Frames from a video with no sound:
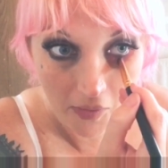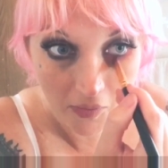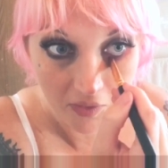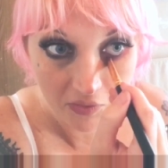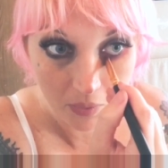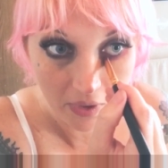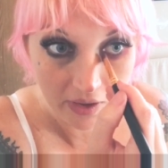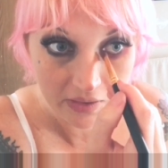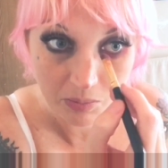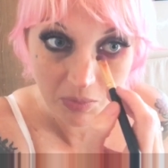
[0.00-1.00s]
That's what I
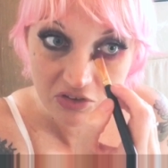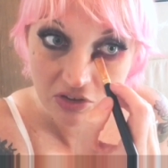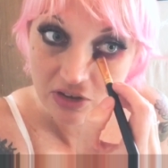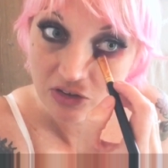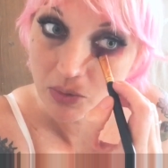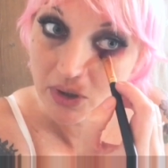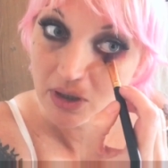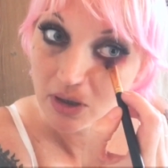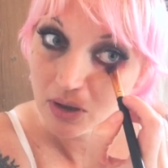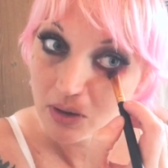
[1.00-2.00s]
especially
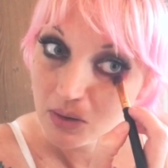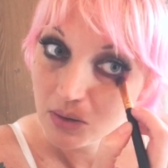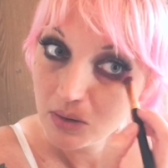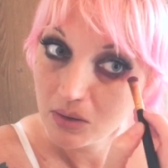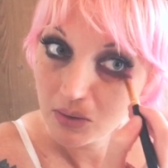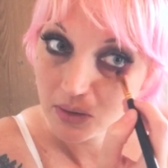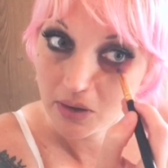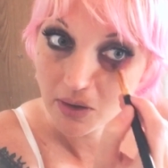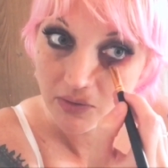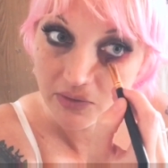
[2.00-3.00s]
doing,
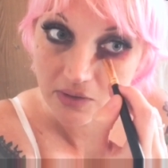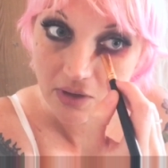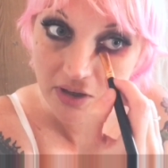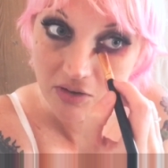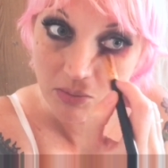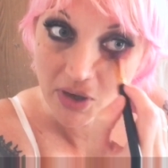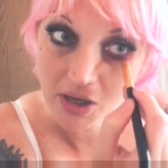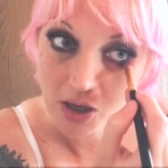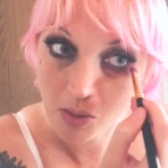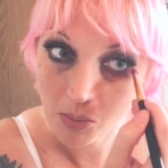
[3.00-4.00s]
yeah, this kind of
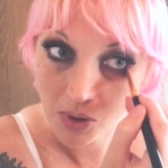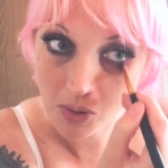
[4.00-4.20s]
makeup.